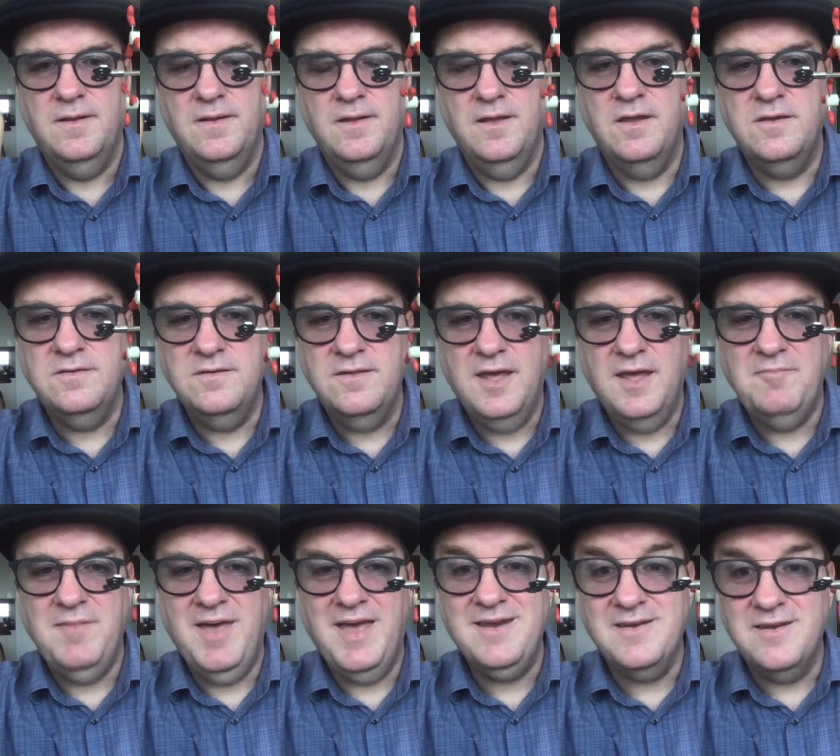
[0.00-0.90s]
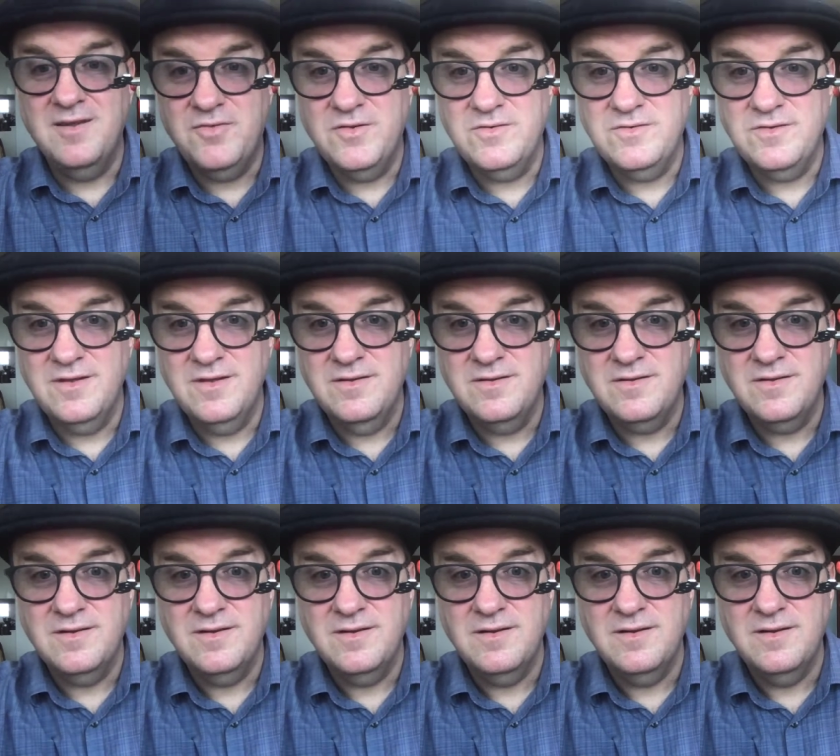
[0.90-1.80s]
Isn't that magnificent?
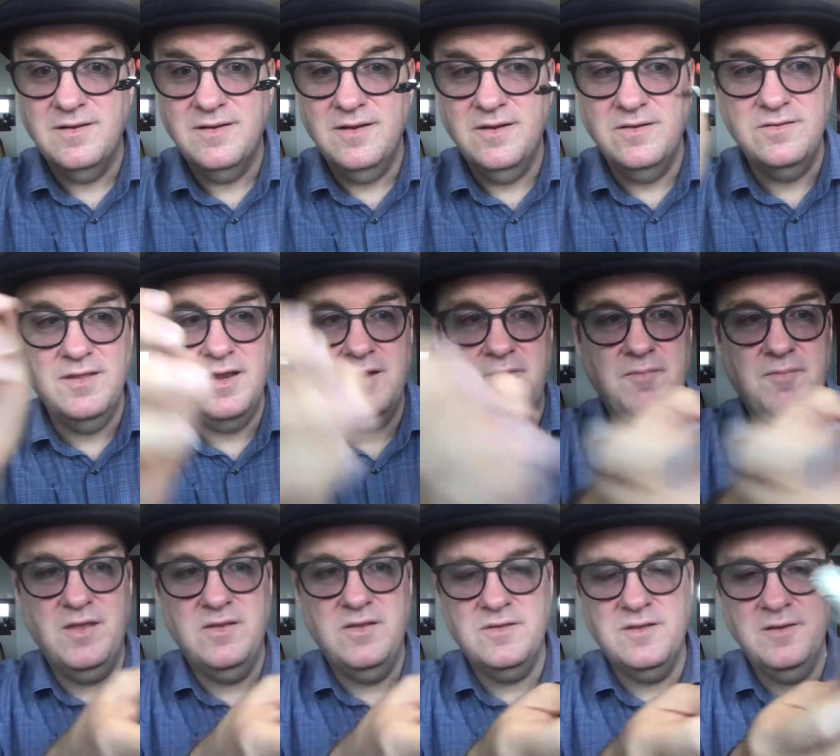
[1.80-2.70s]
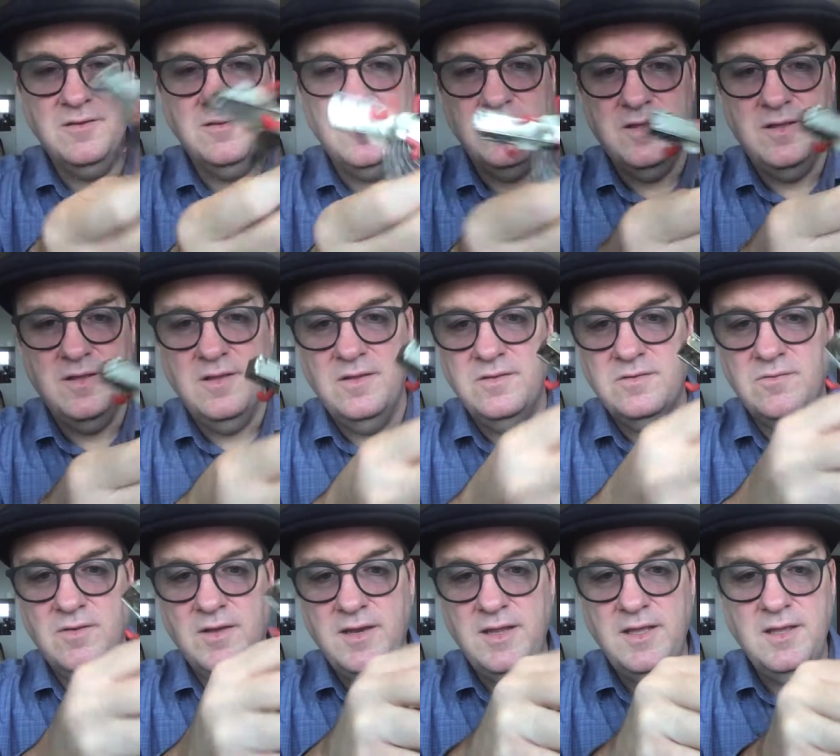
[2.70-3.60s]
Isn't that amazing?
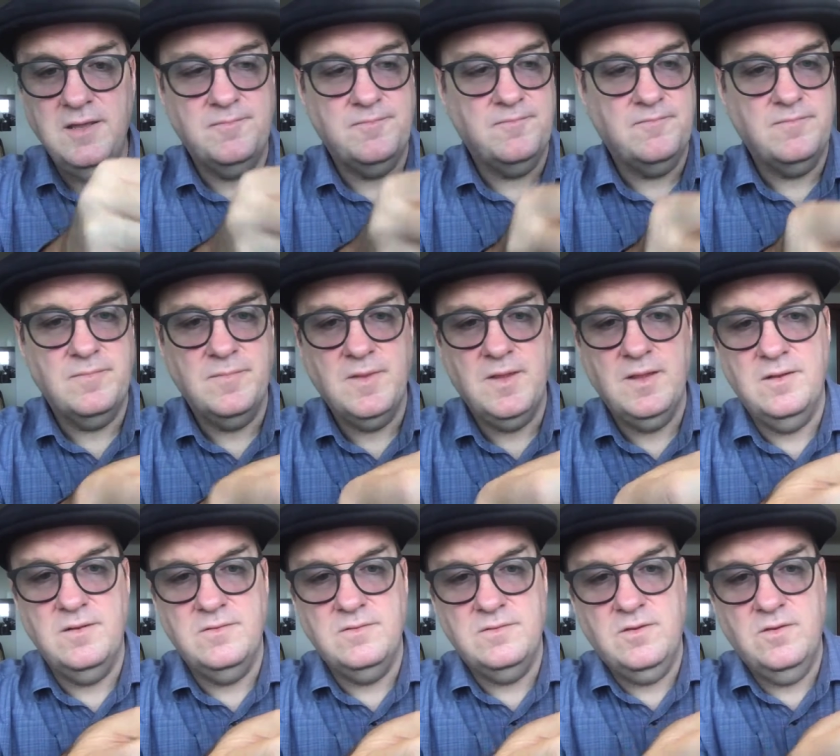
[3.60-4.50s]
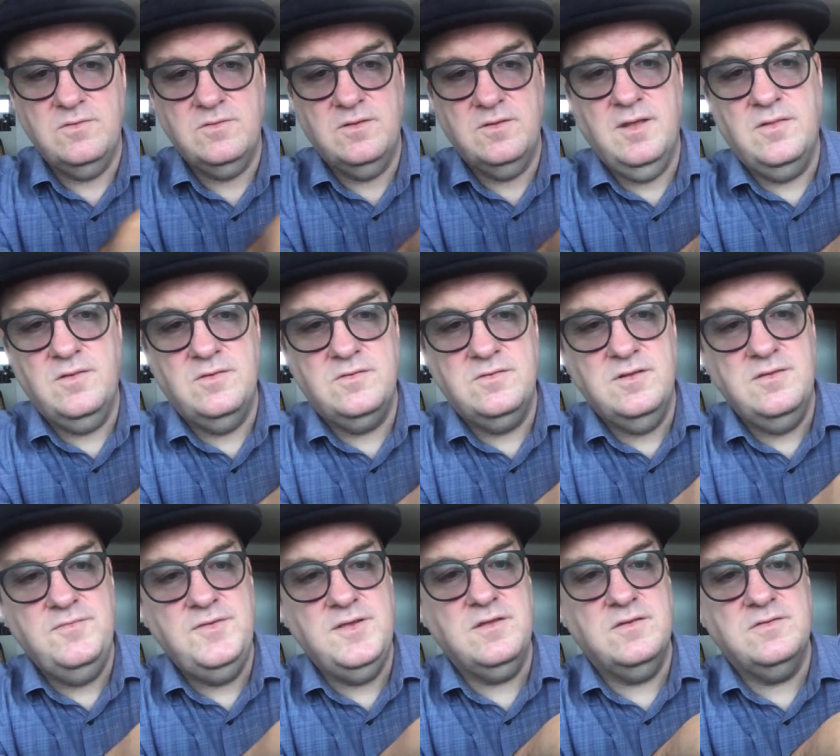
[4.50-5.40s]
Ready? Here goes another. See
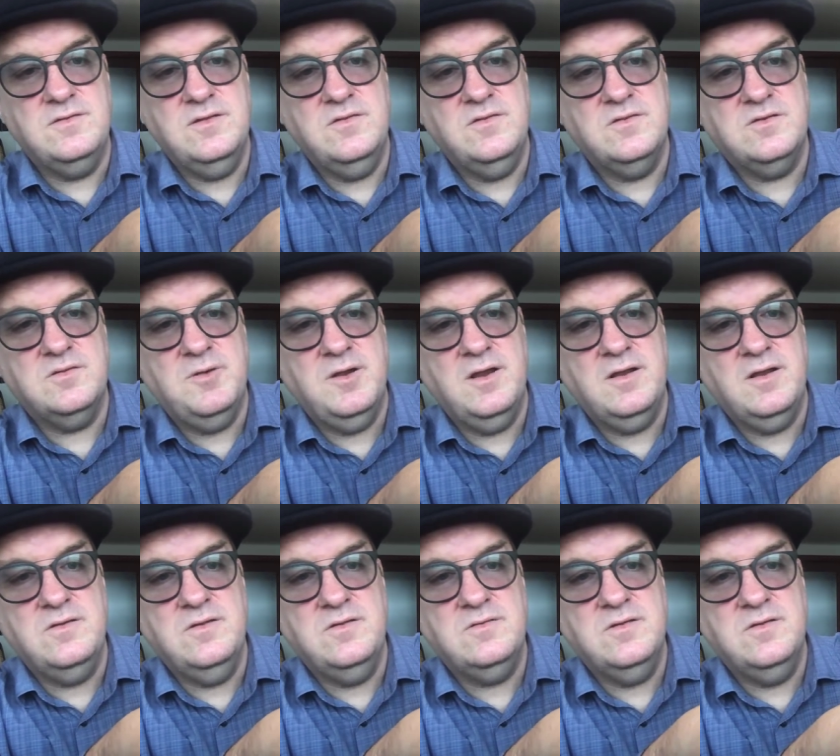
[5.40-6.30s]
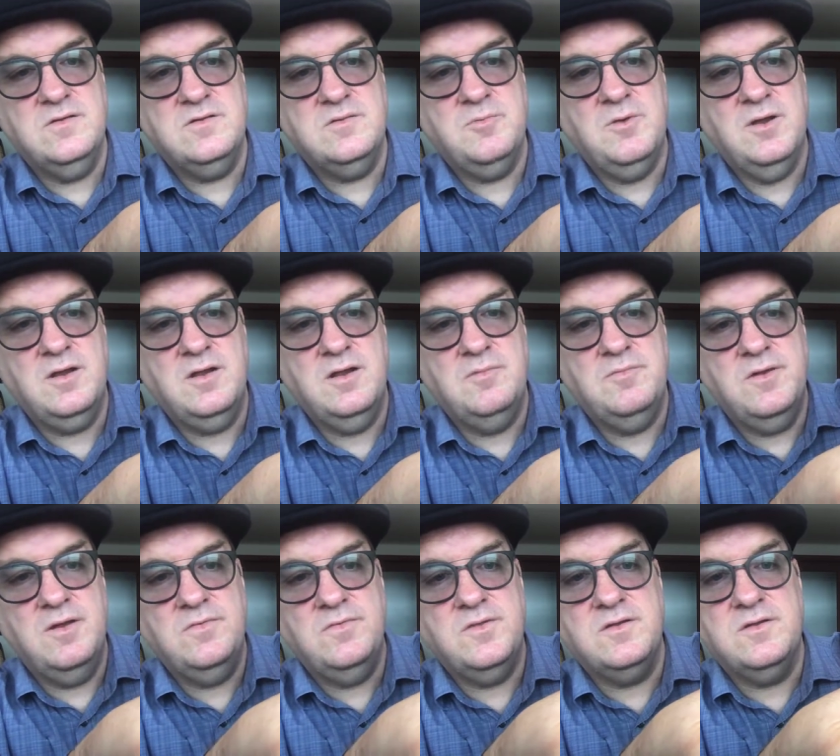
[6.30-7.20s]
if you can see the spark. Do you see the spark up
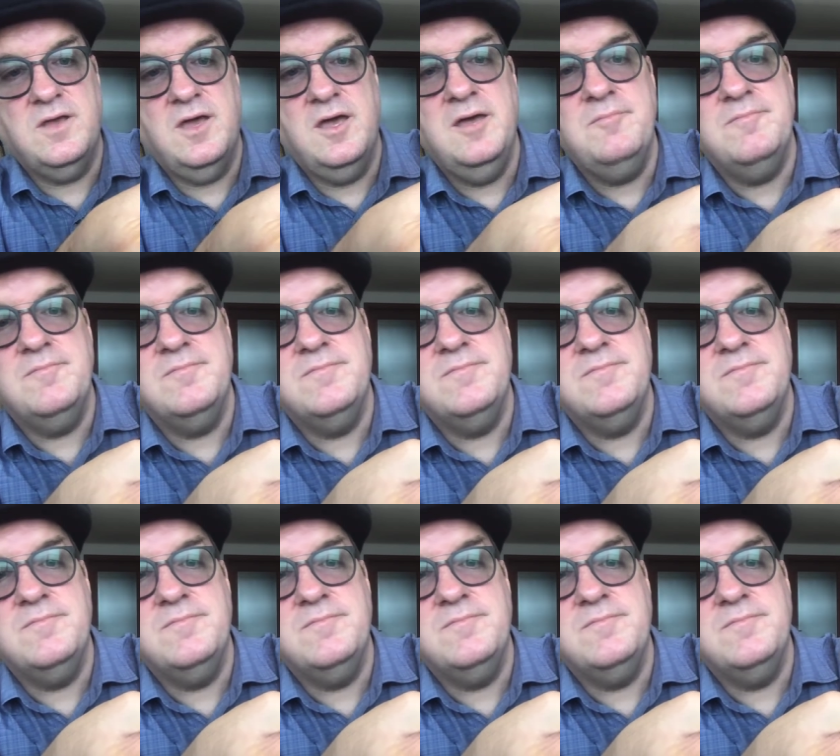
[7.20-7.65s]
there at the top?